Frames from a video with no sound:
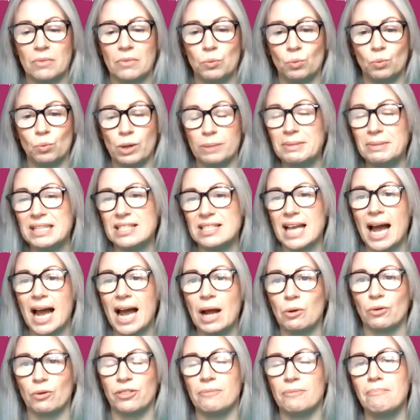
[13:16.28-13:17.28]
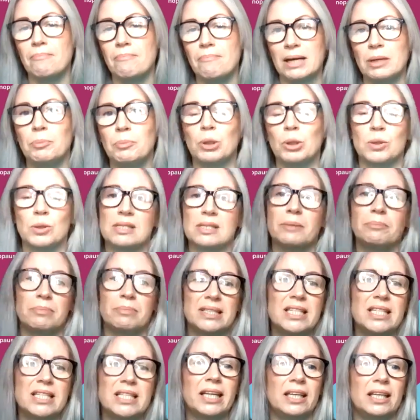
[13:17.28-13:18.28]
women's health and menopause in
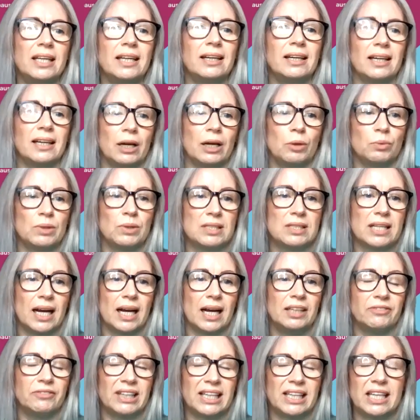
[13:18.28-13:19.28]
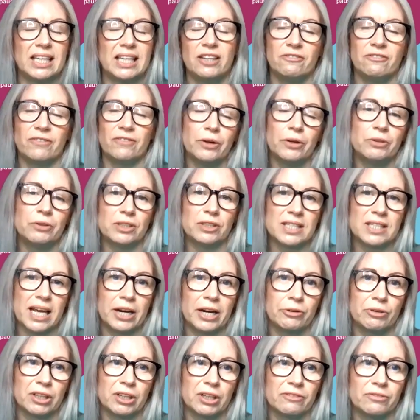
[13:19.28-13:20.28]
particular was kind of a key focus
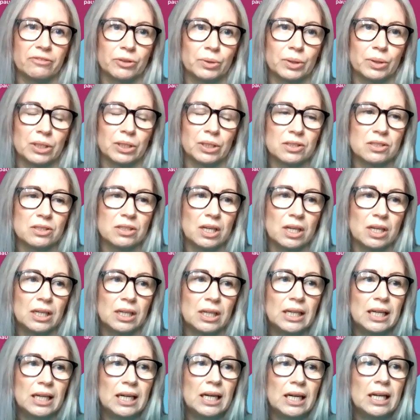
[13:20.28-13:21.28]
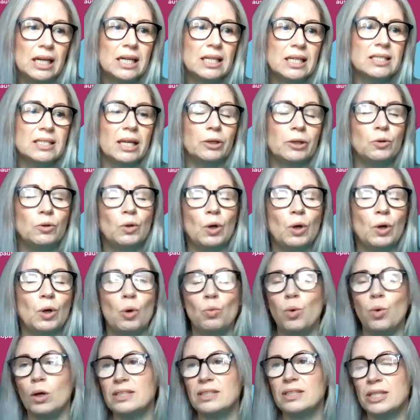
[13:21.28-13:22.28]
area for us. So
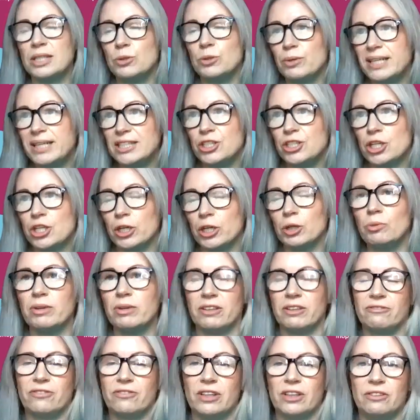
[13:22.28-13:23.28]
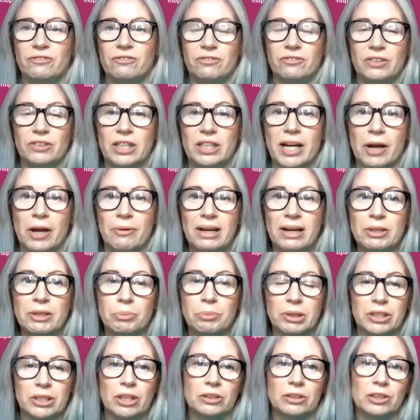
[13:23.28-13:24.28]
what did we do? If you know,
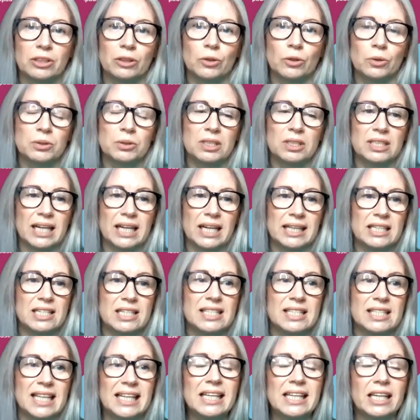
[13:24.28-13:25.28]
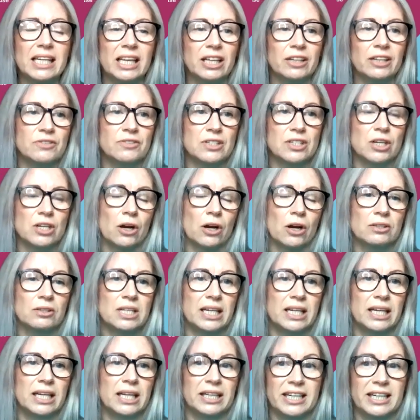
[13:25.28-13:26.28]
anybody on the call today is thinking of
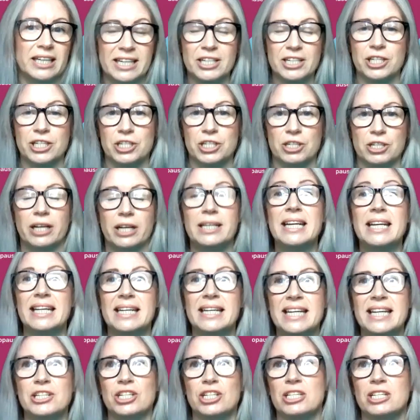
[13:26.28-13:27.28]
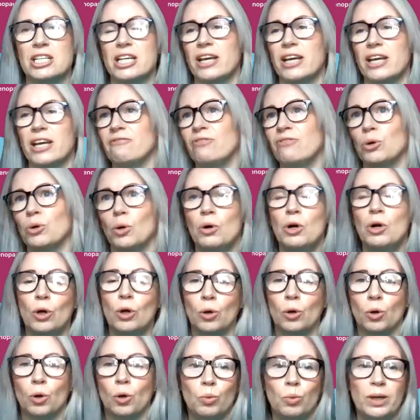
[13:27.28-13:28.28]
starting an initiative or
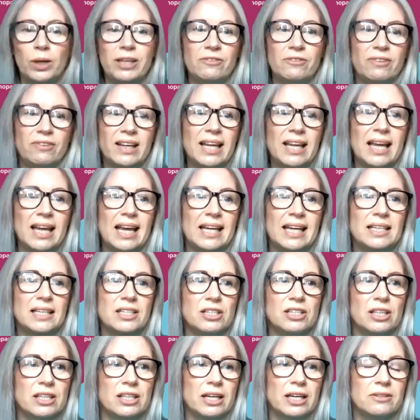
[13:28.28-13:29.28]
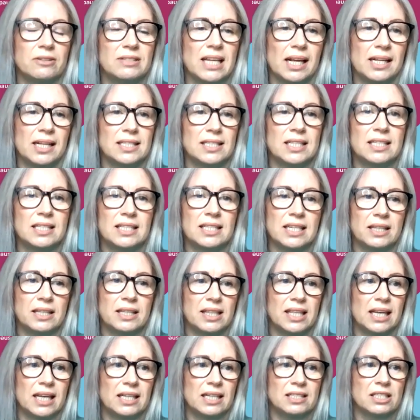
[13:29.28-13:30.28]
weaving it into those
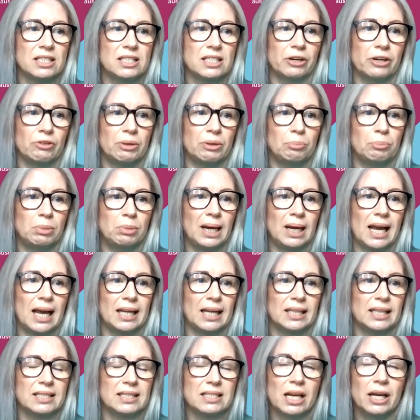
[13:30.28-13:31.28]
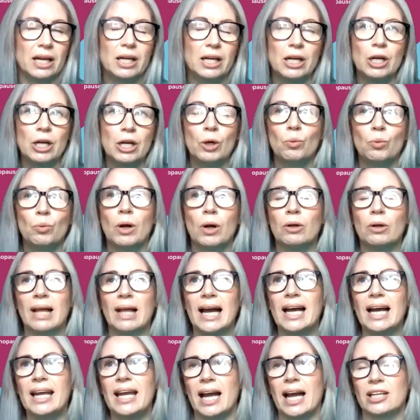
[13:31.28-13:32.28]
existing things that are in place, well,
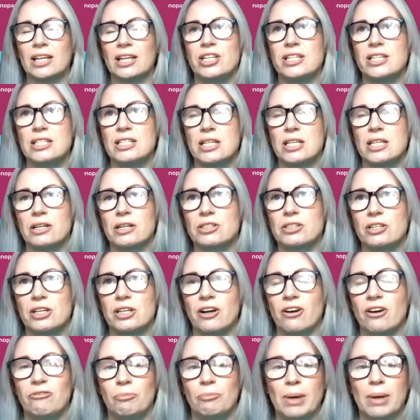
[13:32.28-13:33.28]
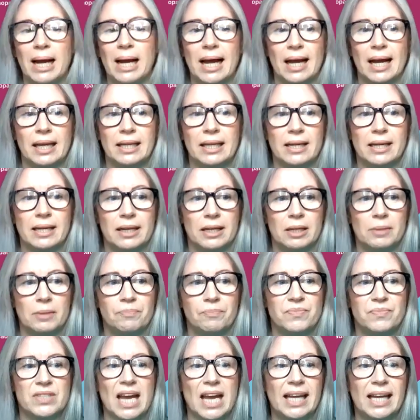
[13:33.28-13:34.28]
I actually started off by
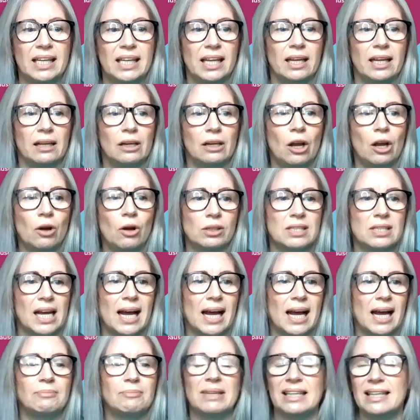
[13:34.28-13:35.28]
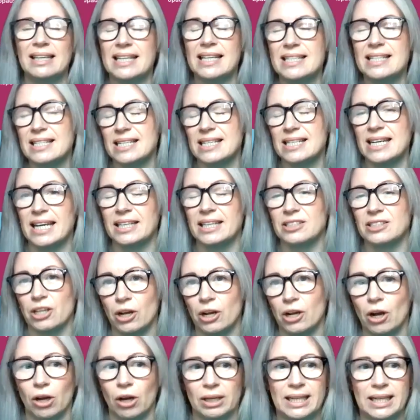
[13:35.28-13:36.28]
taking a lot of time listening to
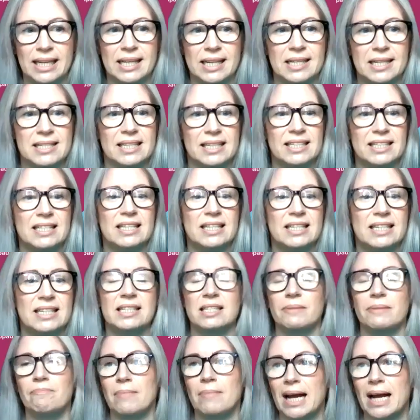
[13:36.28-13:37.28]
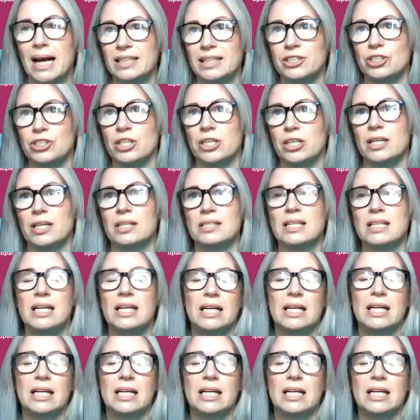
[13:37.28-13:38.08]
colleagues, listening to managers